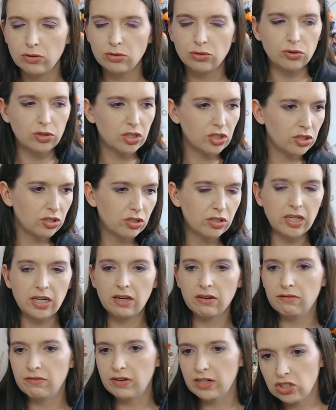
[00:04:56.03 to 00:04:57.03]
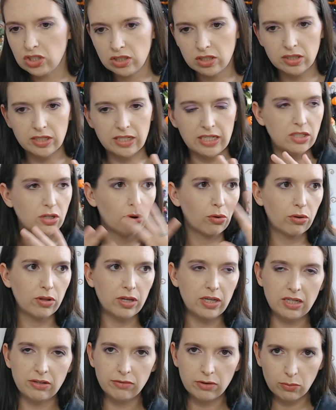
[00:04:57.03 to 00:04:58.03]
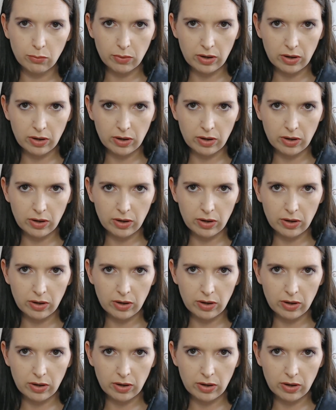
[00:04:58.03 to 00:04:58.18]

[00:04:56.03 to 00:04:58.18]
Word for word: traditionally, conventionally, totally different,